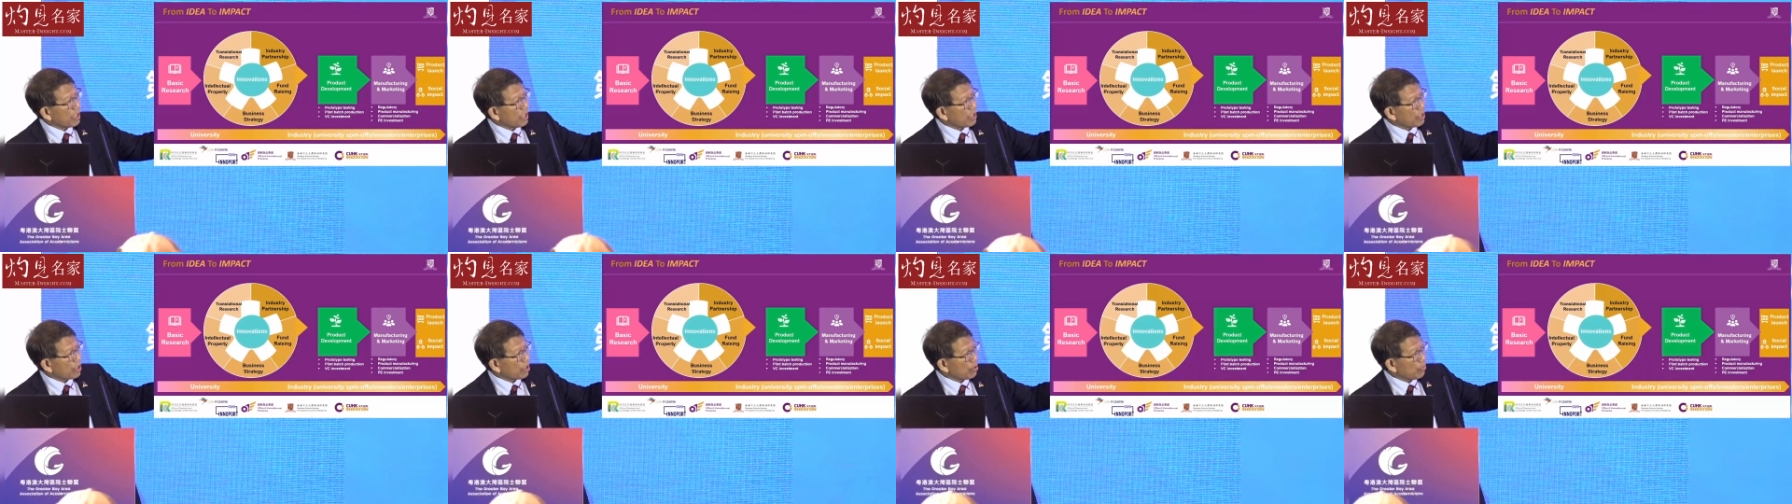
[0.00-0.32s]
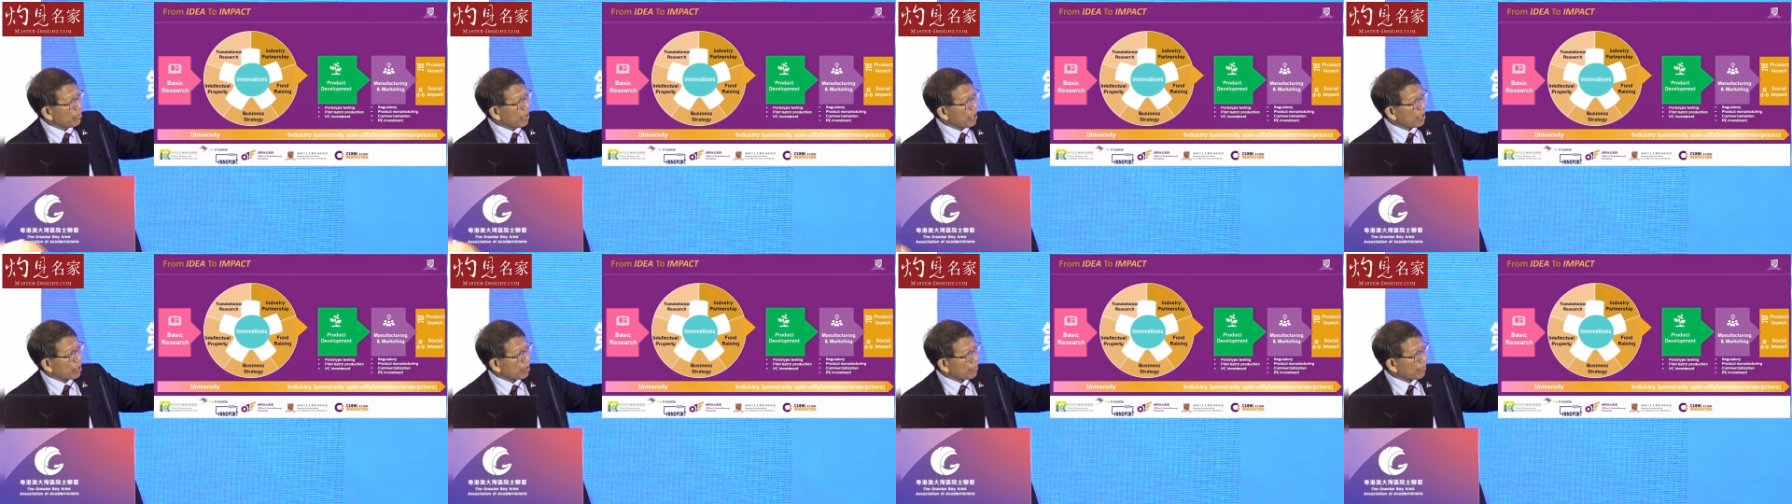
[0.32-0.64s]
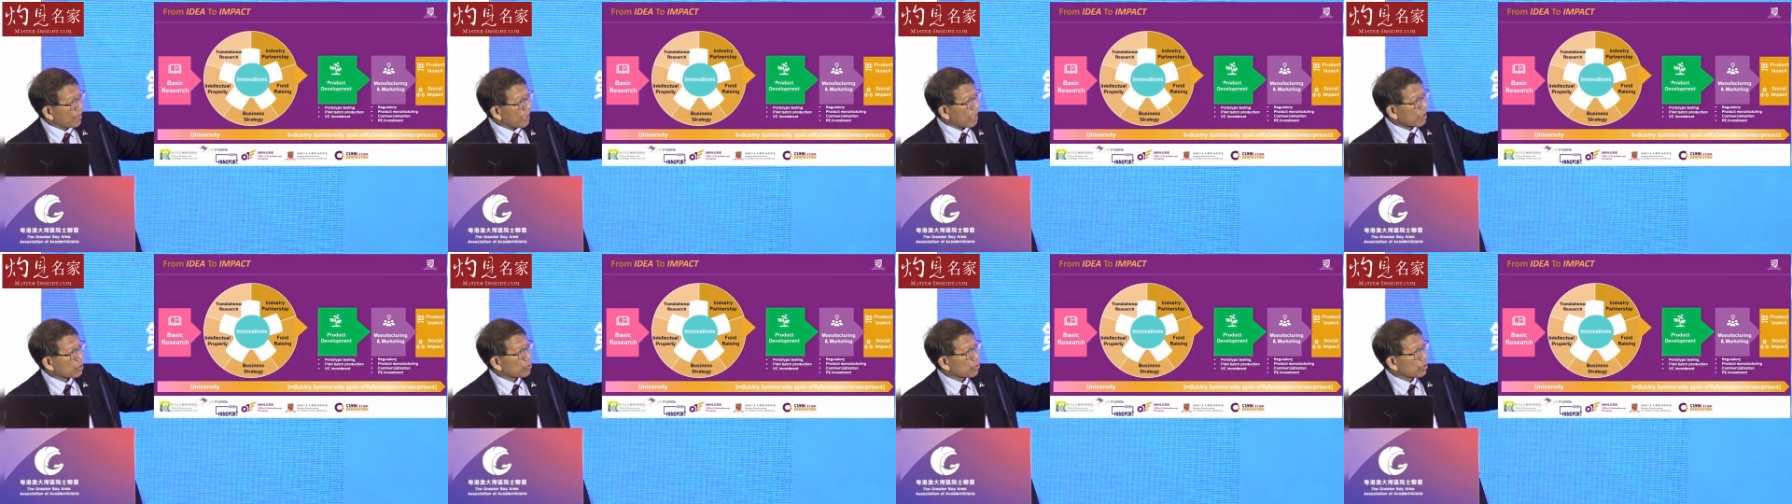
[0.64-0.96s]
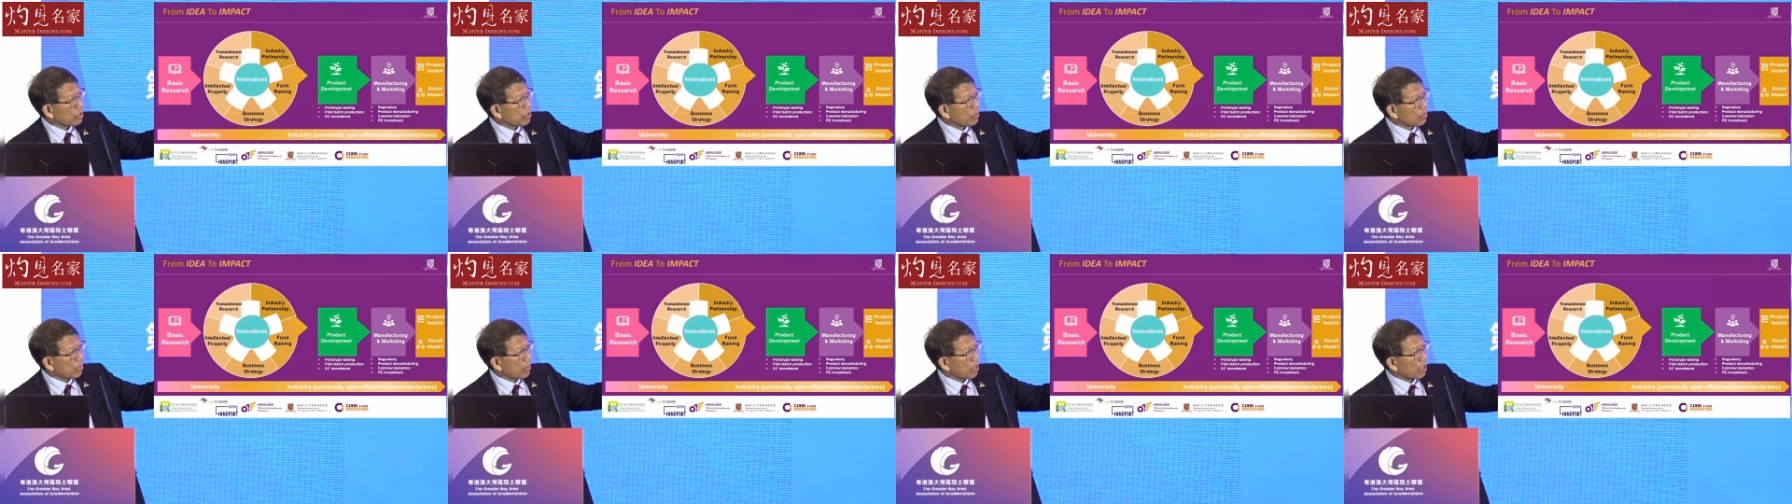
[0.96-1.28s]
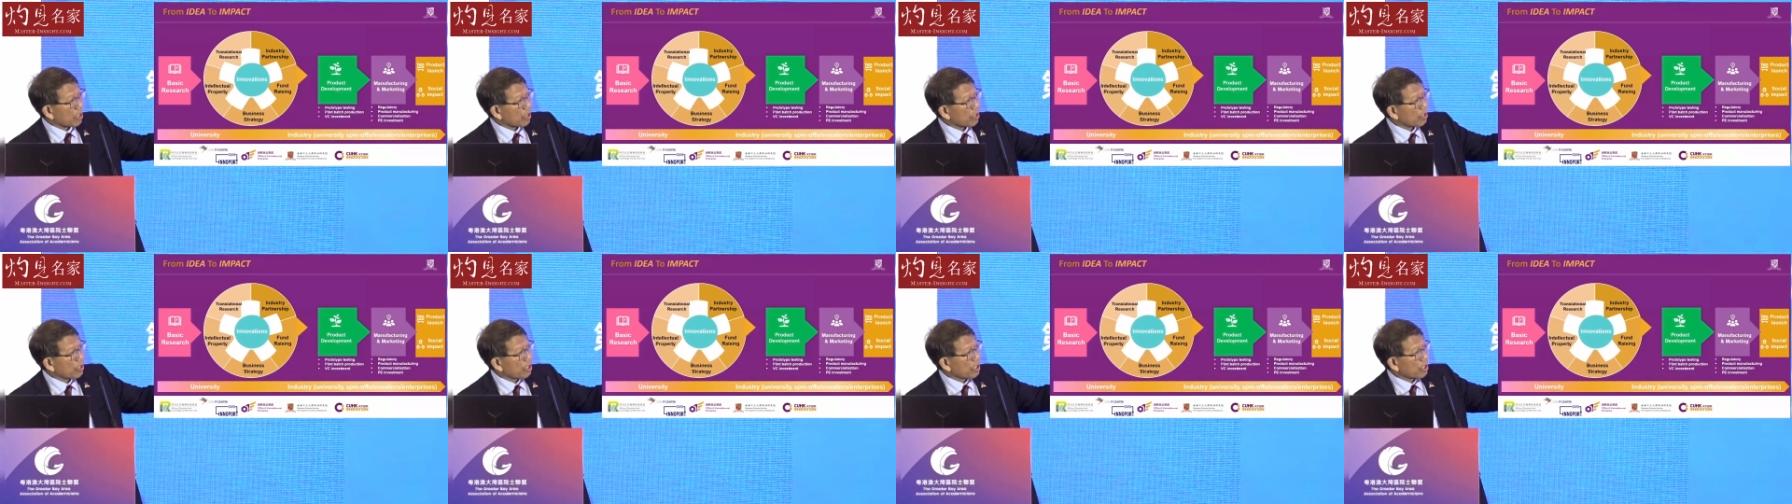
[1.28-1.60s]
and then manufacturing and
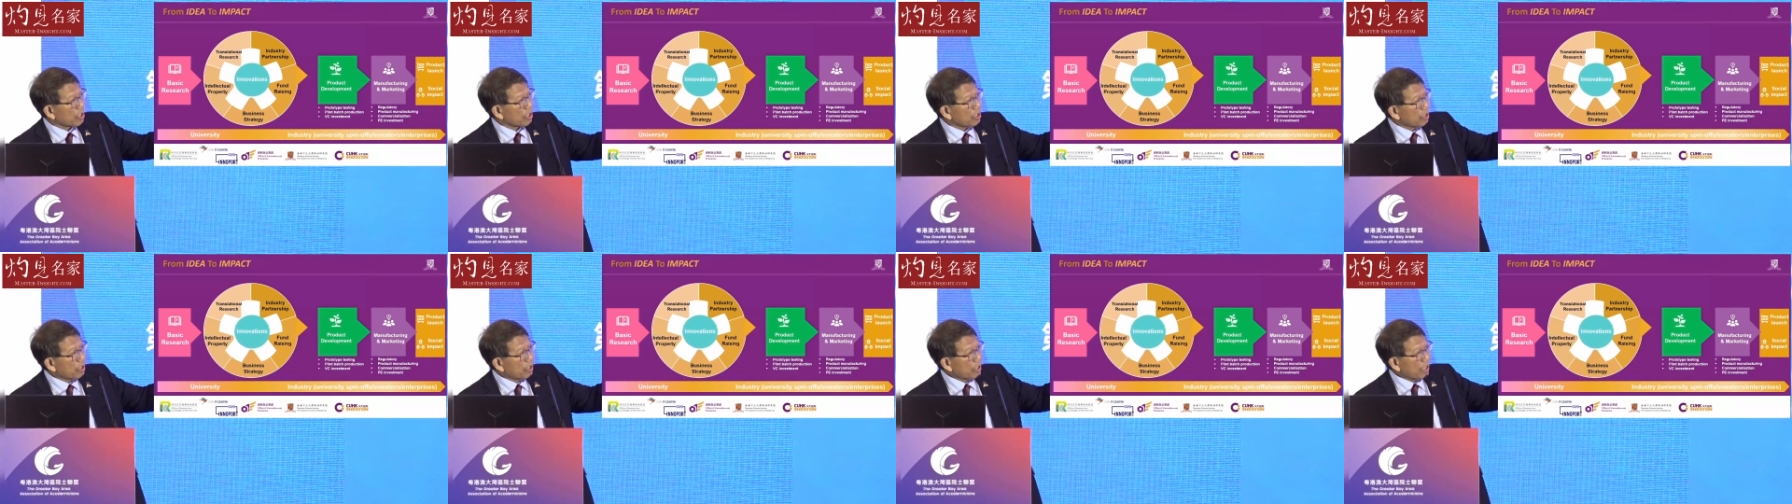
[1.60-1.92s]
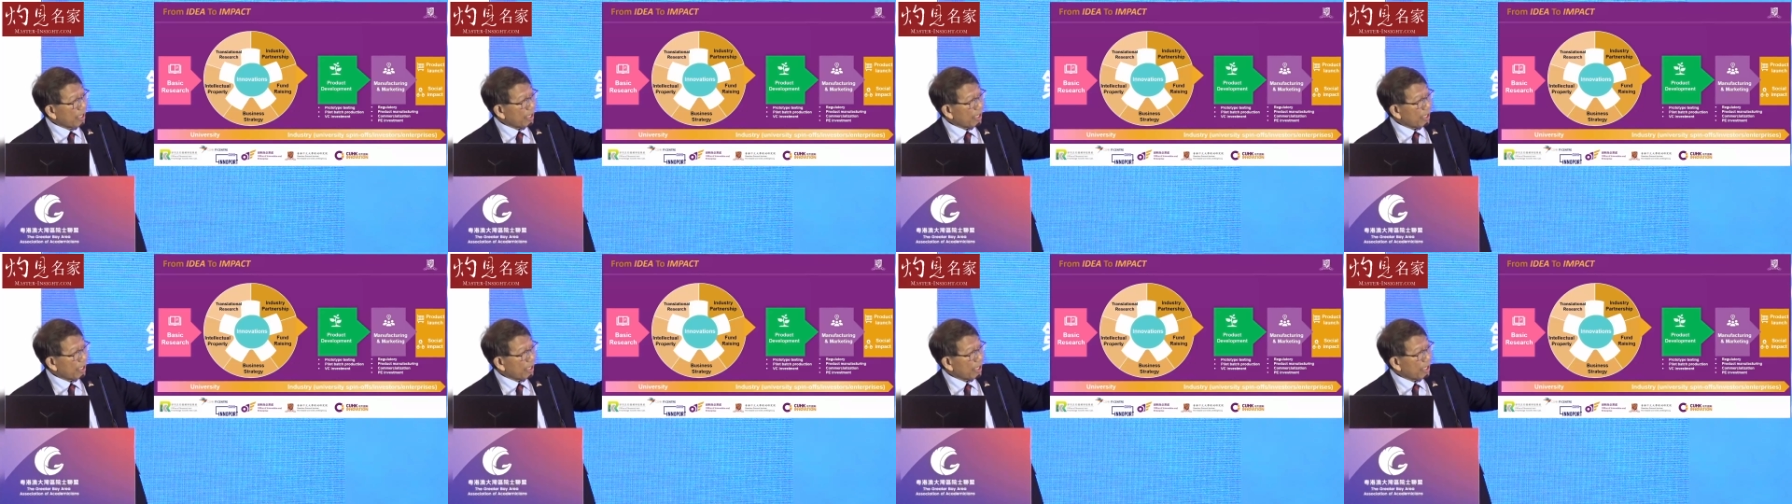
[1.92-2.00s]
marketing